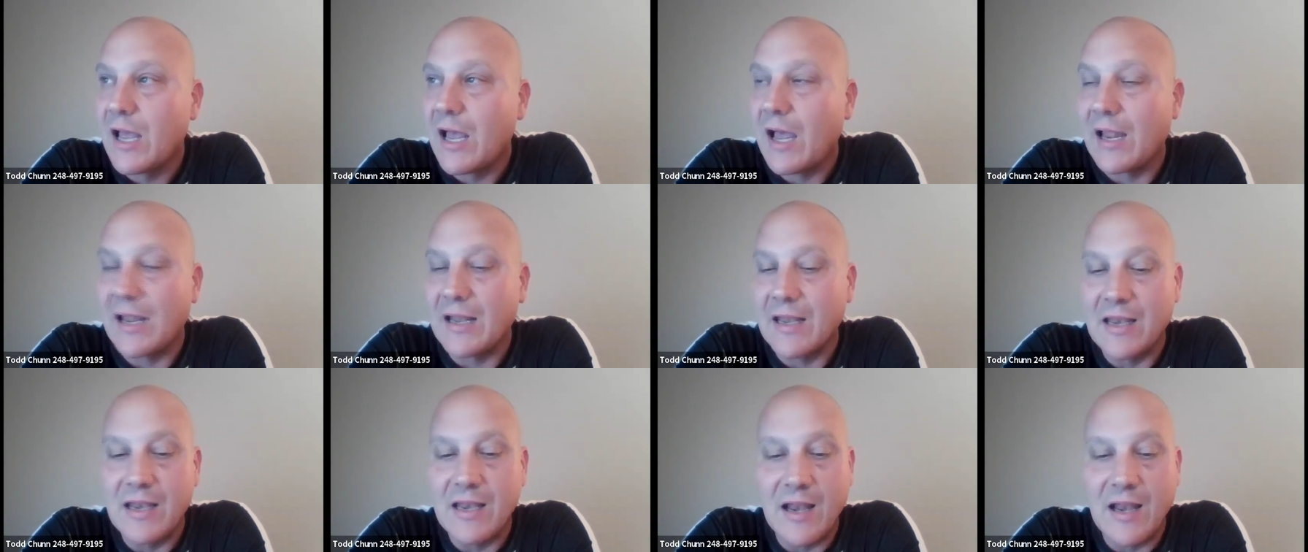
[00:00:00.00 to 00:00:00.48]
I
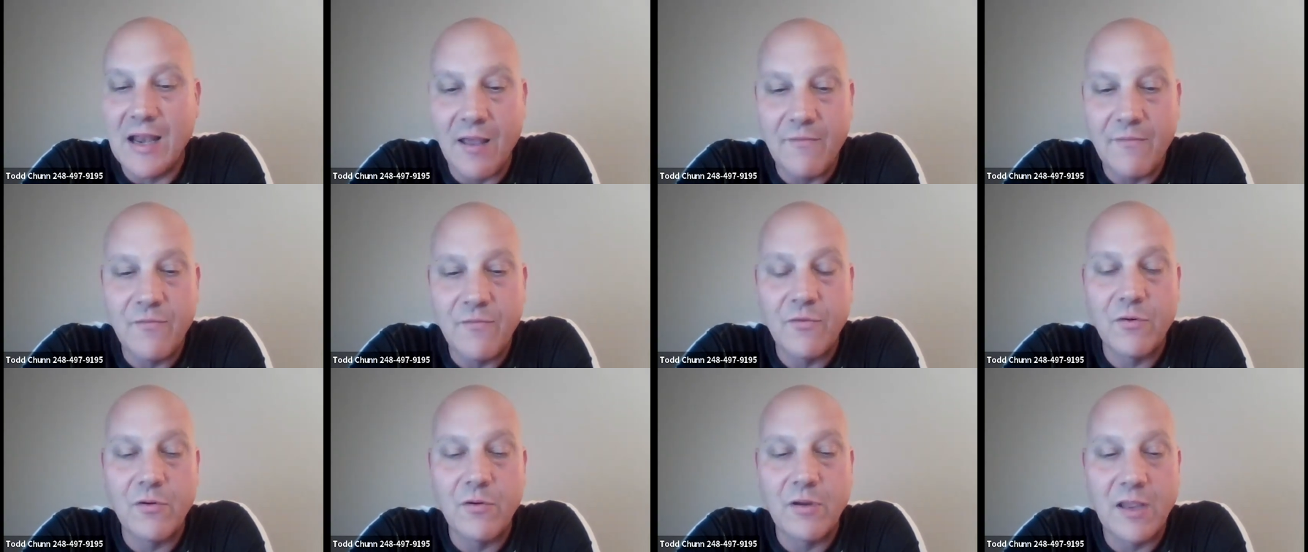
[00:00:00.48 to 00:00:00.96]

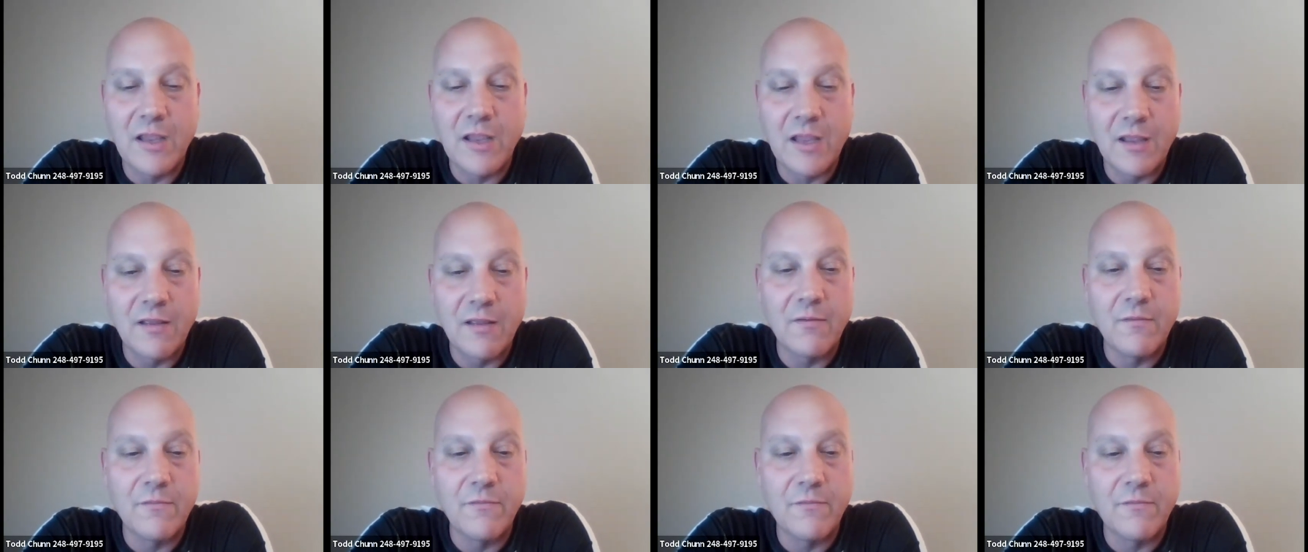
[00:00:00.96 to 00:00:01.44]
never
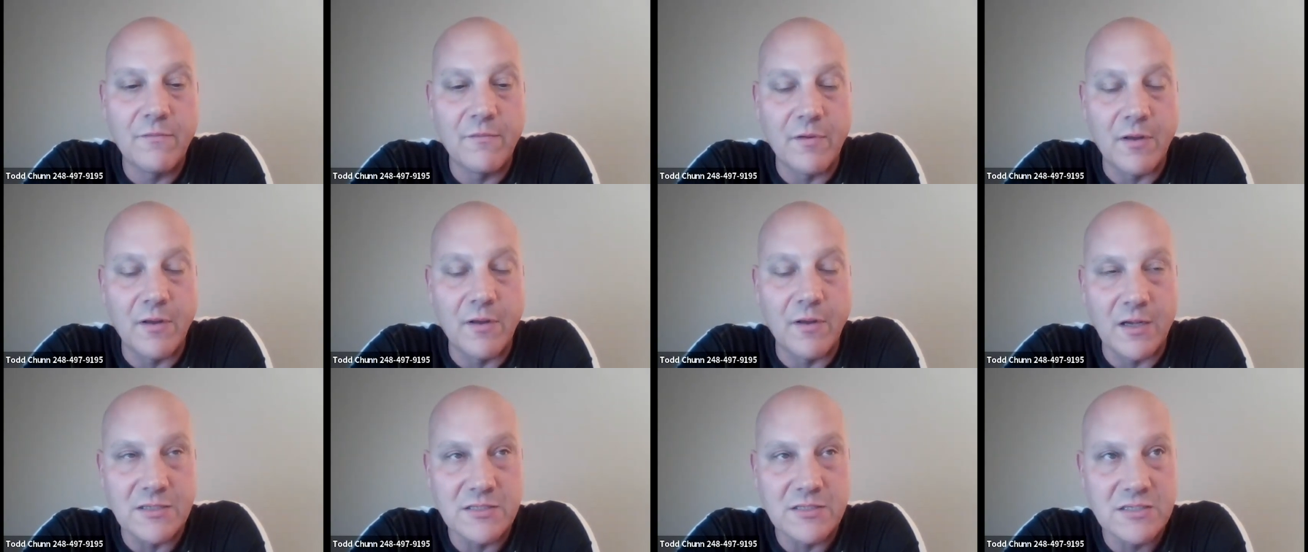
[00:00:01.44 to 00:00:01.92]
give
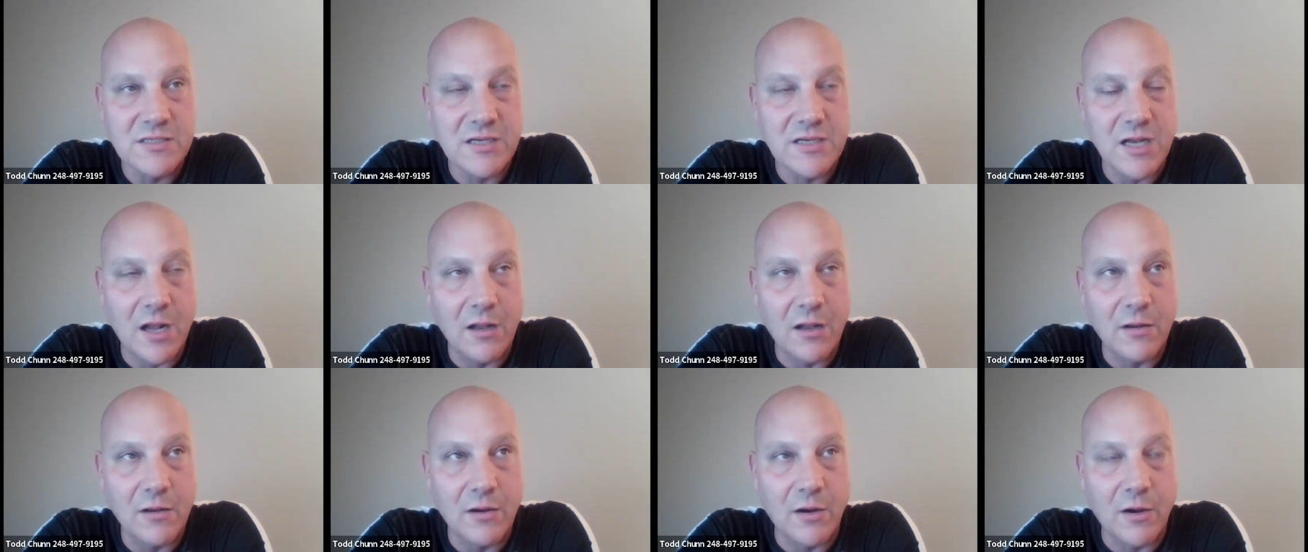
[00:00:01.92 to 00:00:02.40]
a
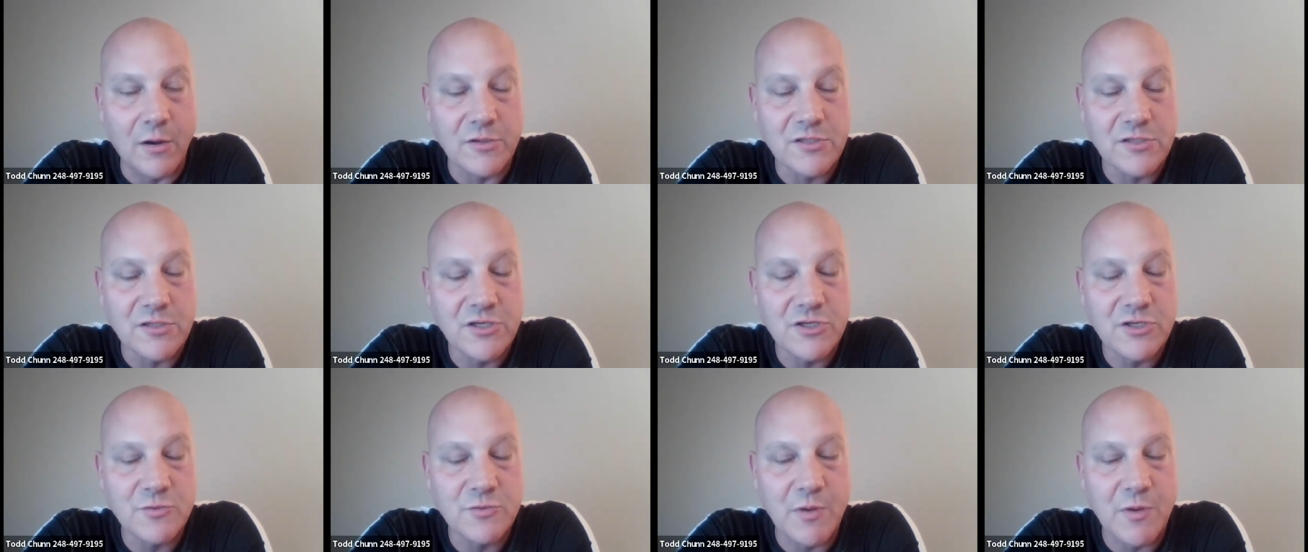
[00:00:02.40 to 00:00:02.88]
sell or
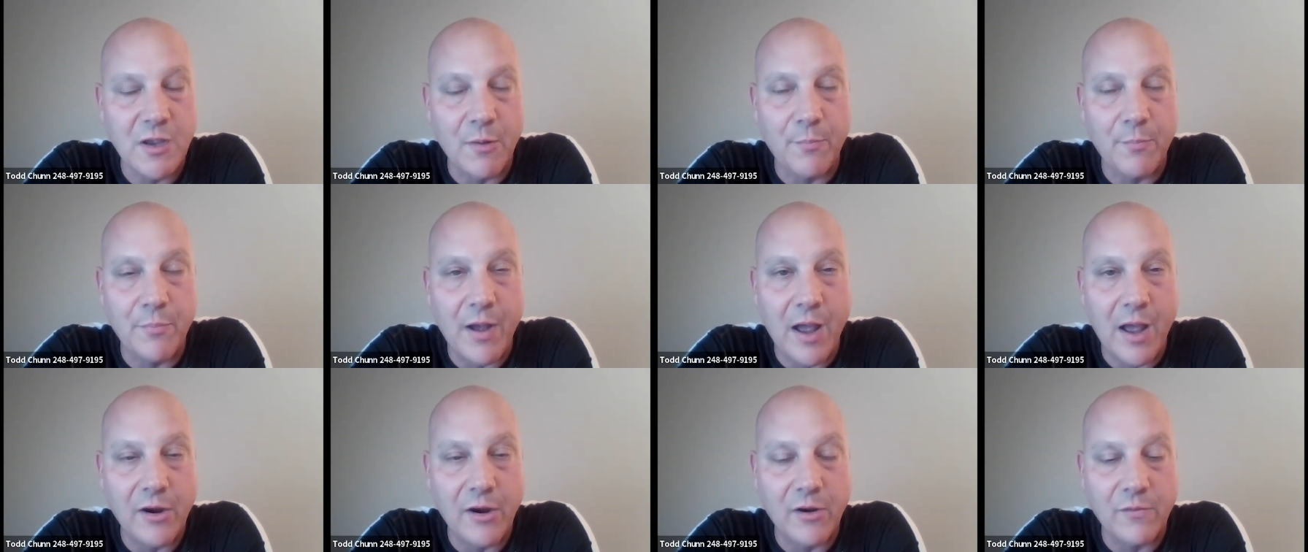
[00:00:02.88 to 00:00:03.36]
excuse me a
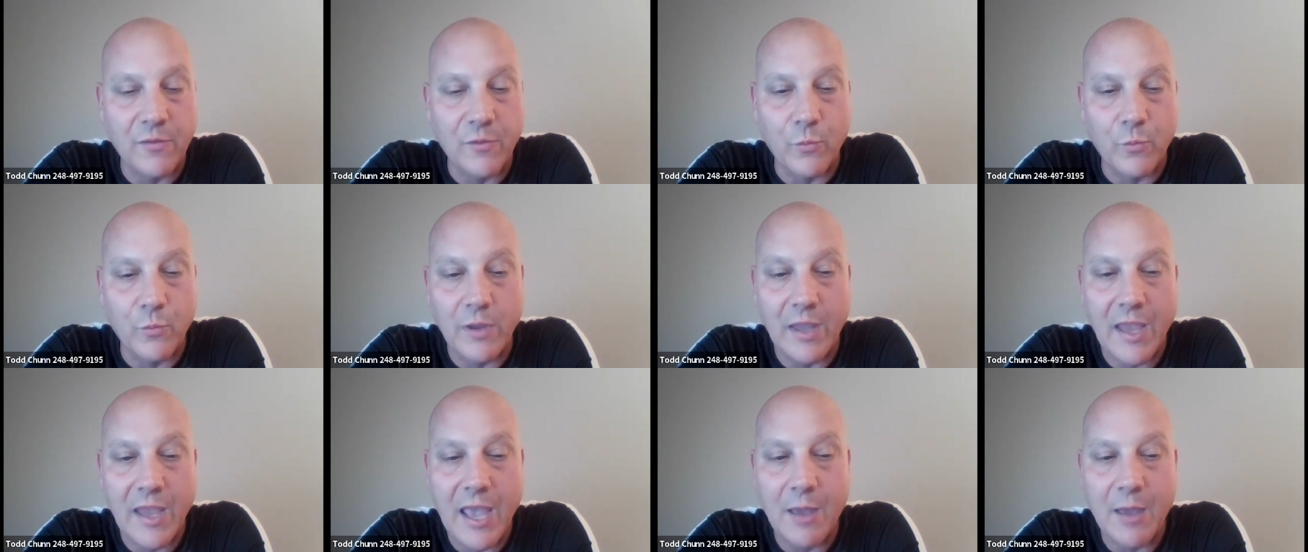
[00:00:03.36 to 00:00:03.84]
buyer the
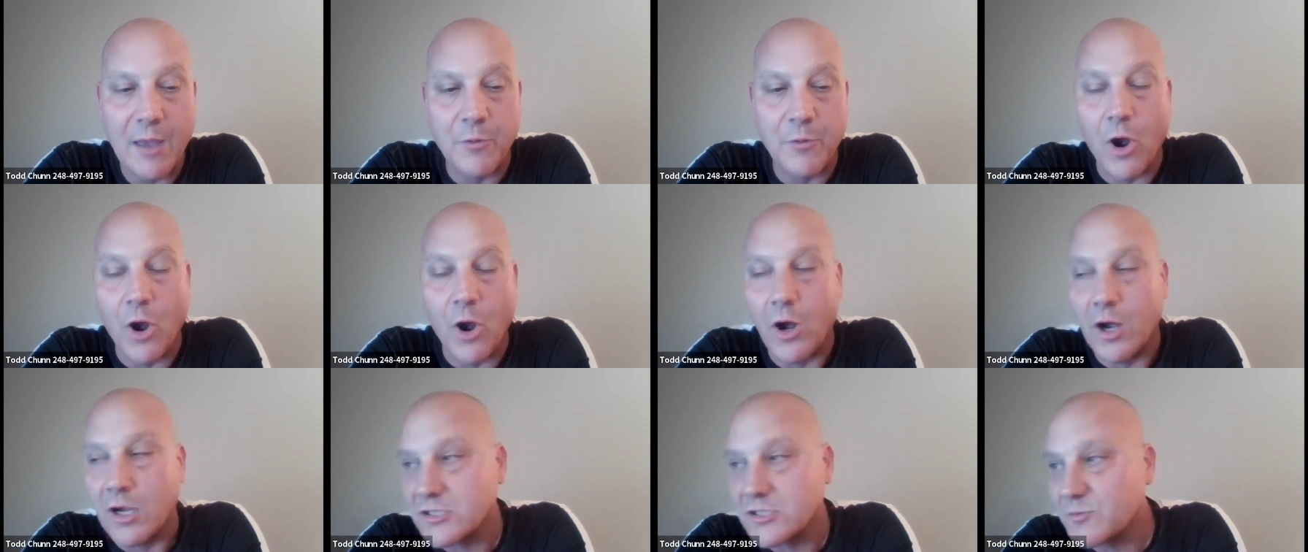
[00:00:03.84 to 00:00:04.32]
rehab
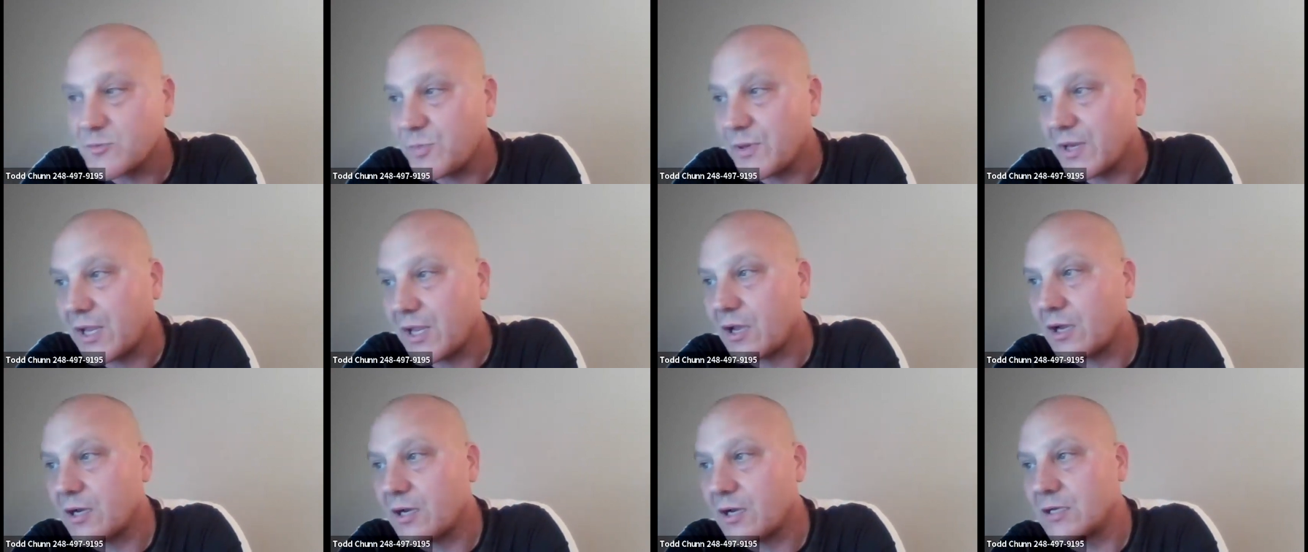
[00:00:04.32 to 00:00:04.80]
costs,
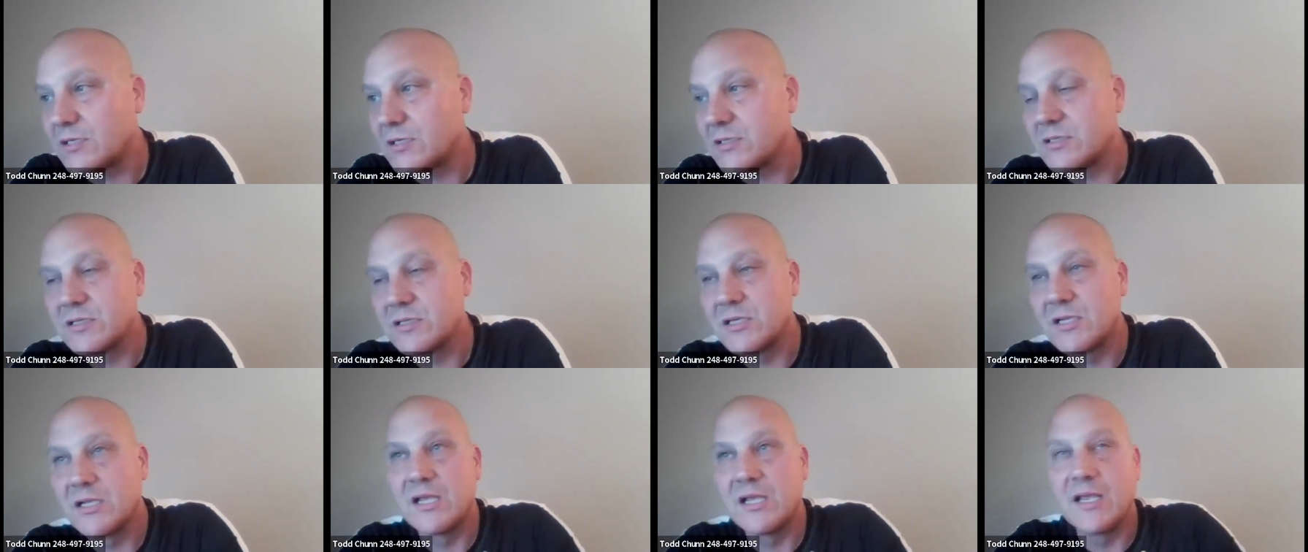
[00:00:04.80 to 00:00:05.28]
because